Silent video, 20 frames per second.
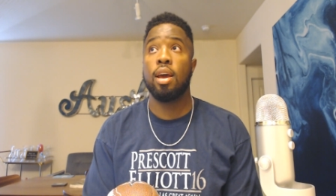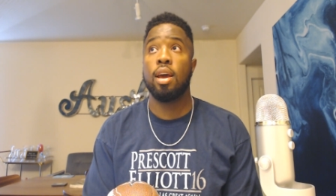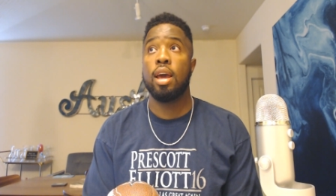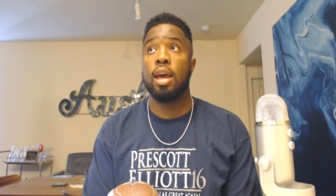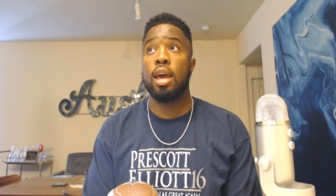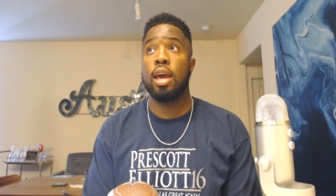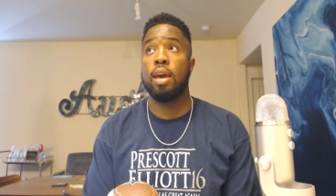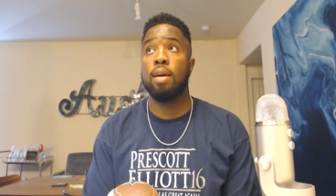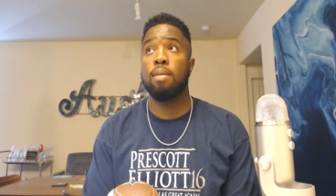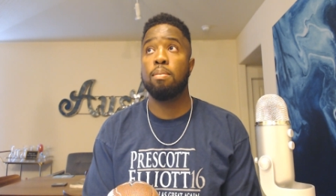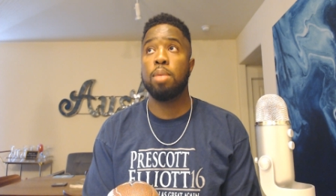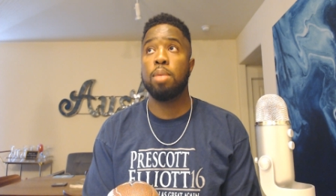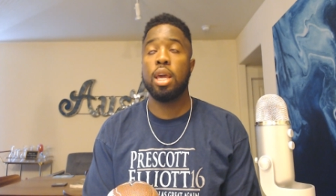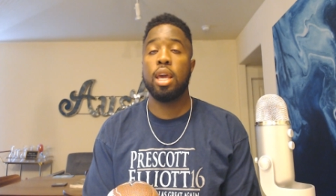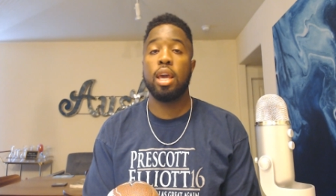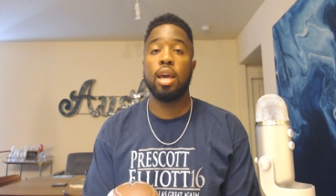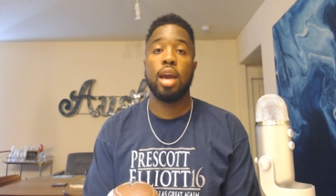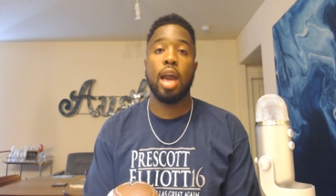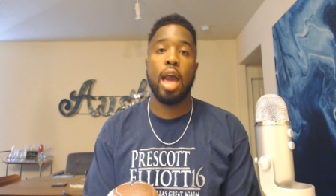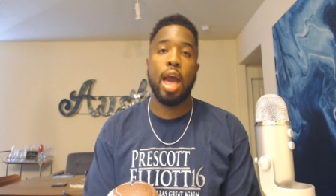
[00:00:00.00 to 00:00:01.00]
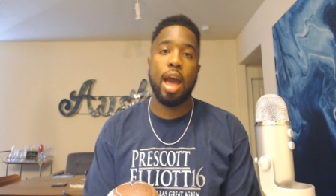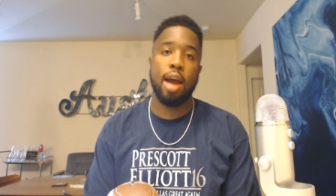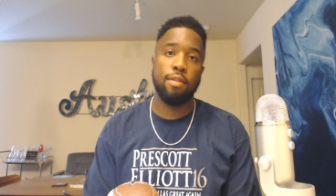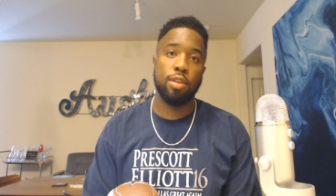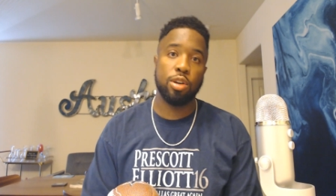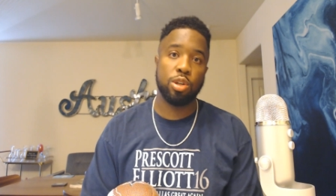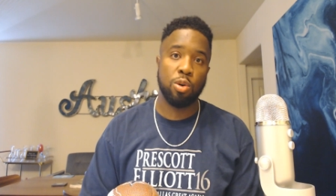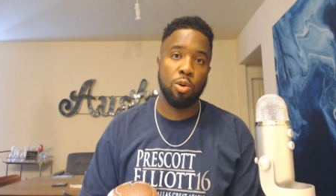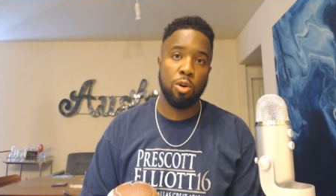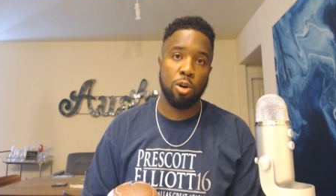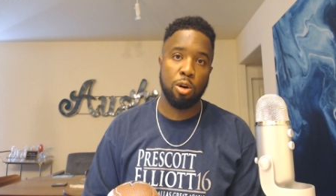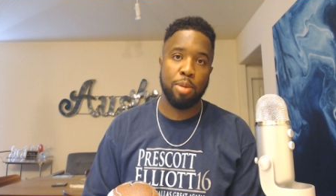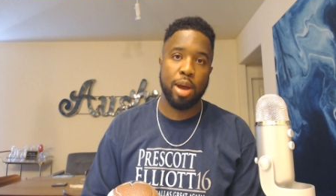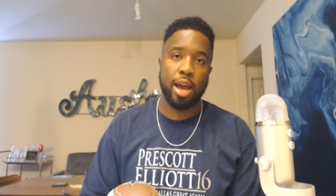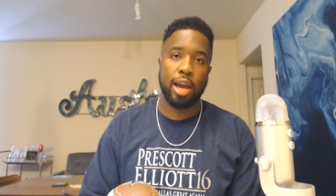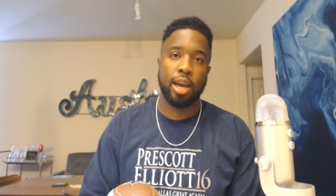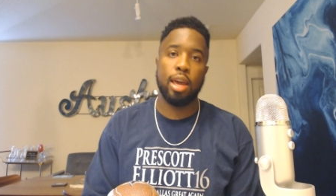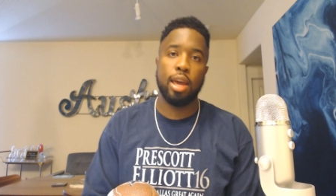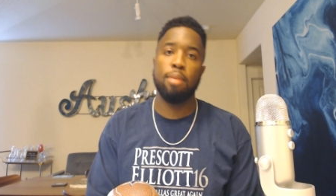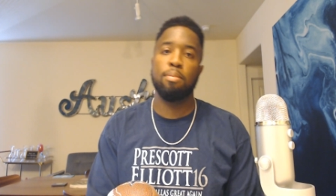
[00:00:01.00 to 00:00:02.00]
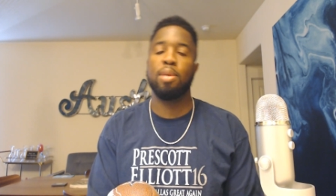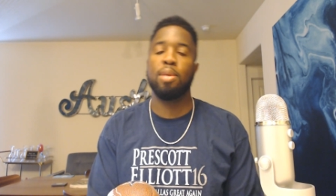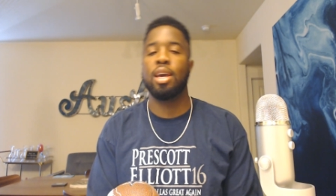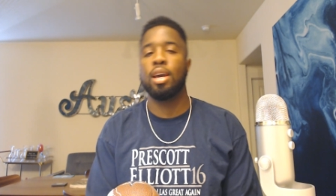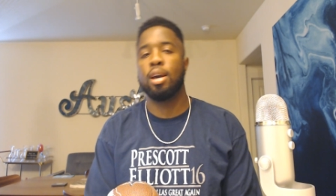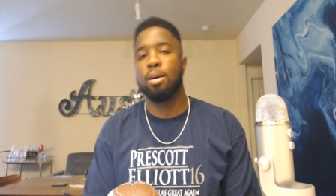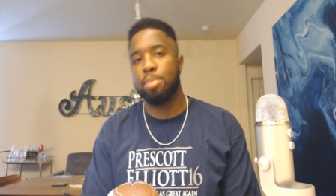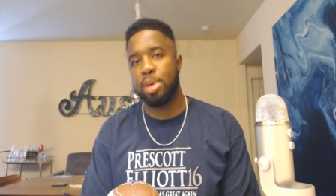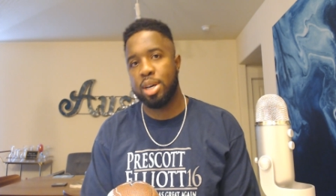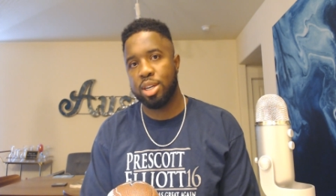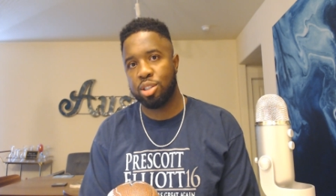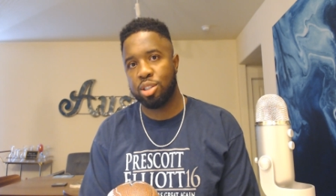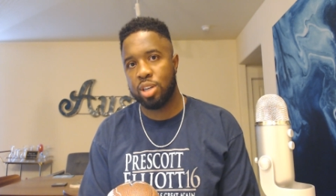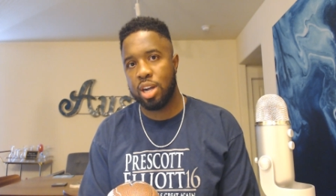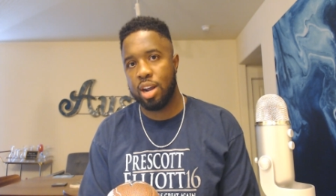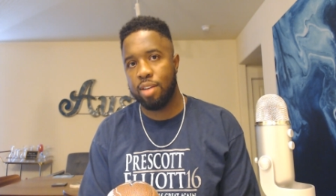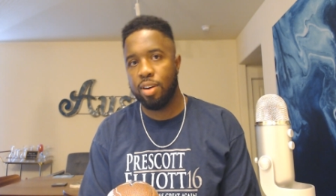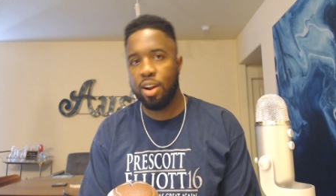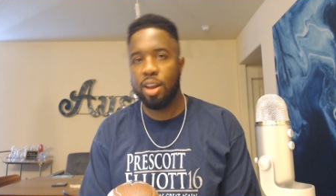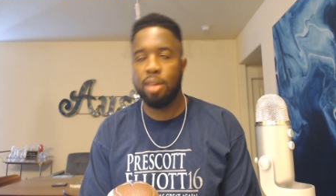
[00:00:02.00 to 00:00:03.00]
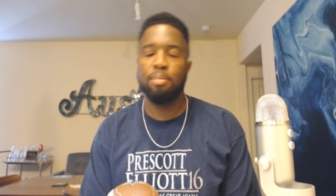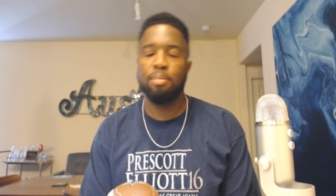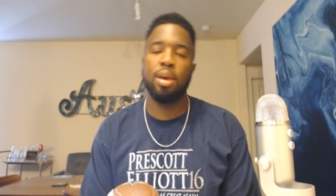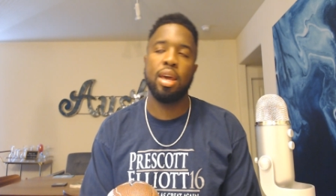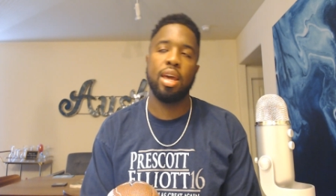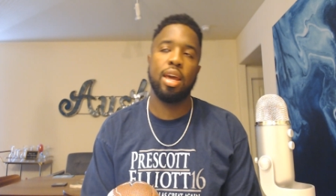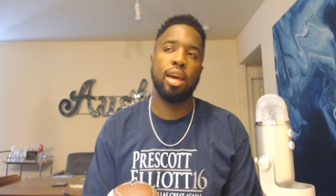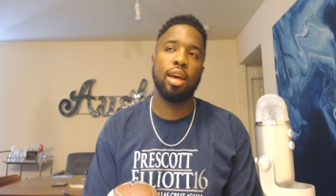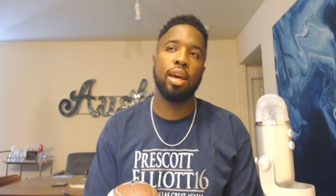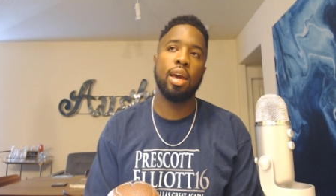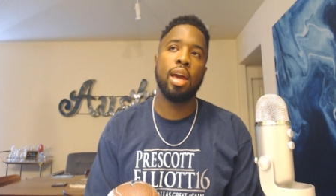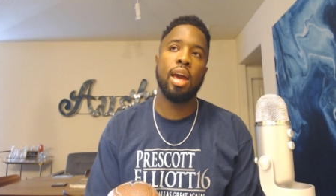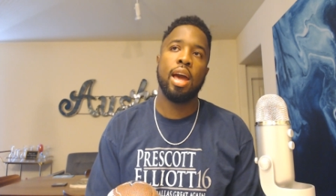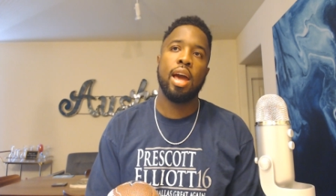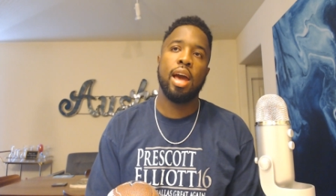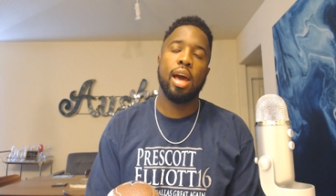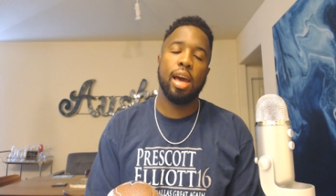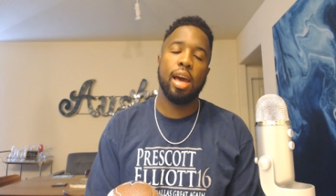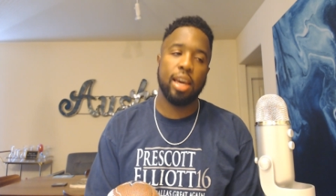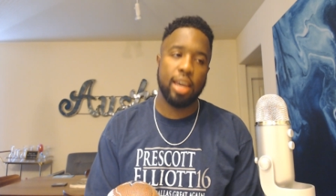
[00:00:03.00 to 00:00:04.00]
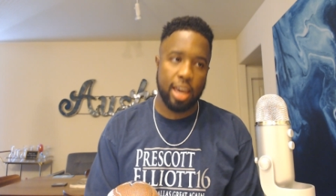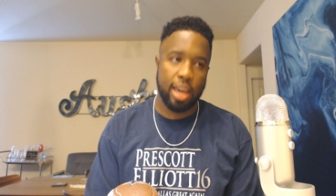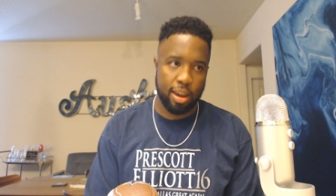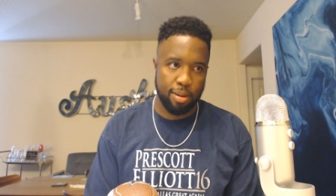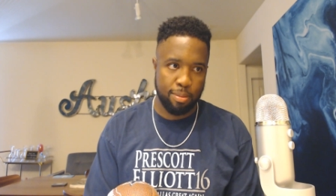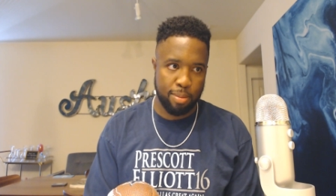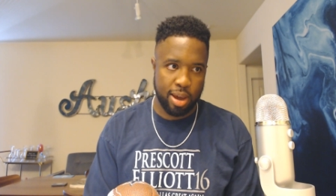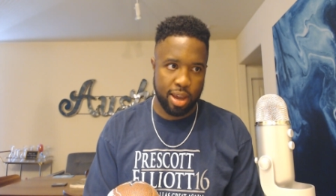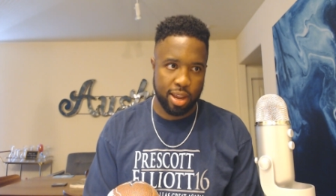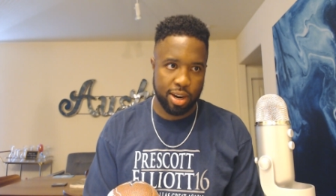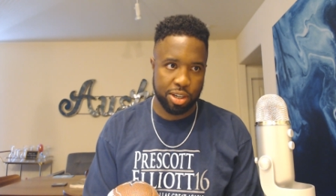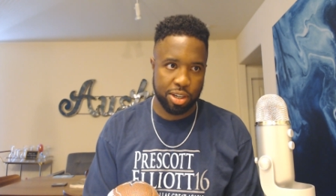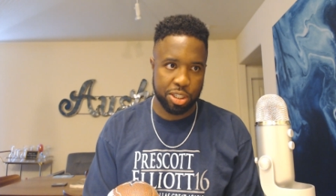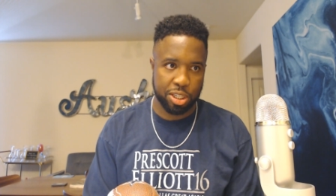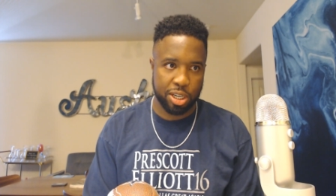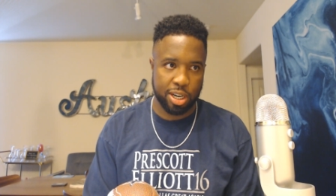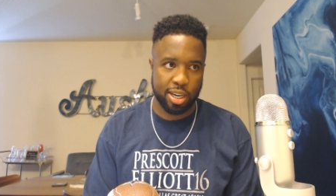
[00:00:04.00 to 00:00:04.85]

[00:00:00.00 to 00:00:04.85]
him being an average quarterback, him being a bus driver, him being a game manager.